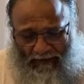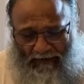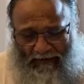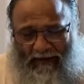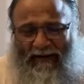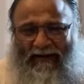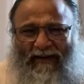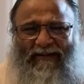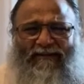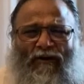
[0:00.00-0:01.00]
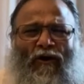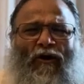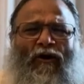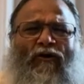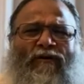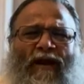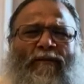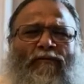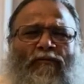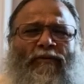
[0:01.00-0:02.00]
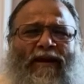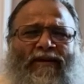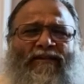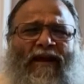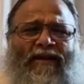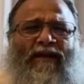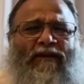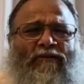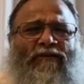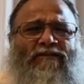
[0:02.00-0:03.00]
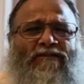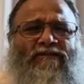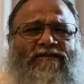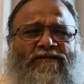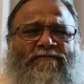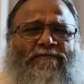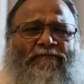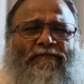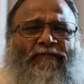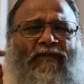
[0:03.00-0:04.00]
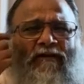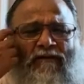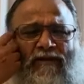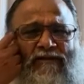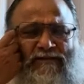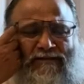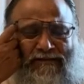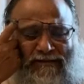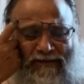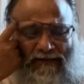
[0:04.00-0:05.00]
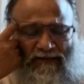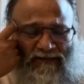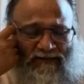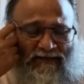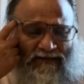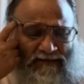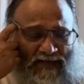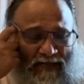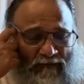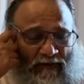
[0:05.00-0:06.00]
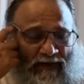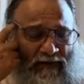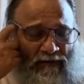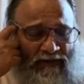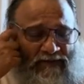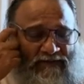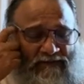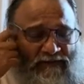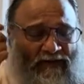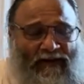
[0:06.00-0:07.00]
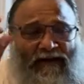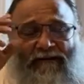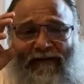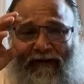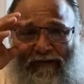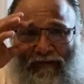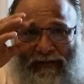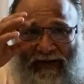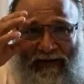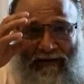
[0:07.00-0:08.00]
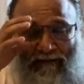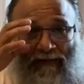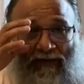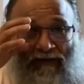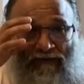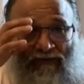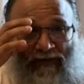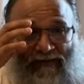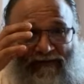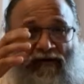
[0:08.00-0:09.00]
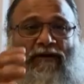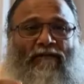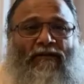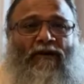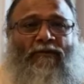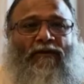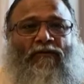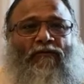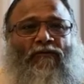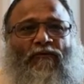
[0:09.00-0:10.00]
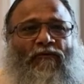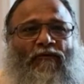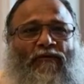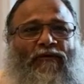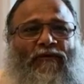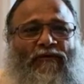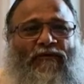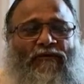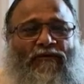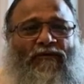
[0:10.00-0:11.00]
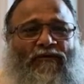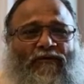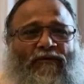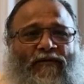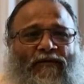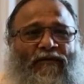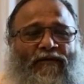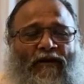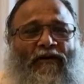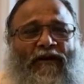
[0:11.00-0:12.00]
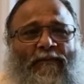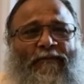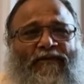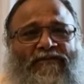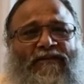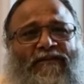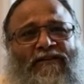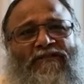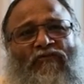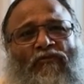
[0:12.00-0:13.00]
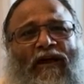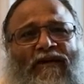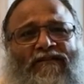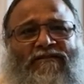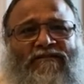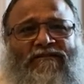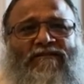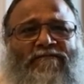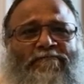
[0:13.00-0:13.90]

and then it takes long time to break that arrogance. Once sattvic arrogance is very difficult to break, because one is not available to, he's a great person in his own eyes.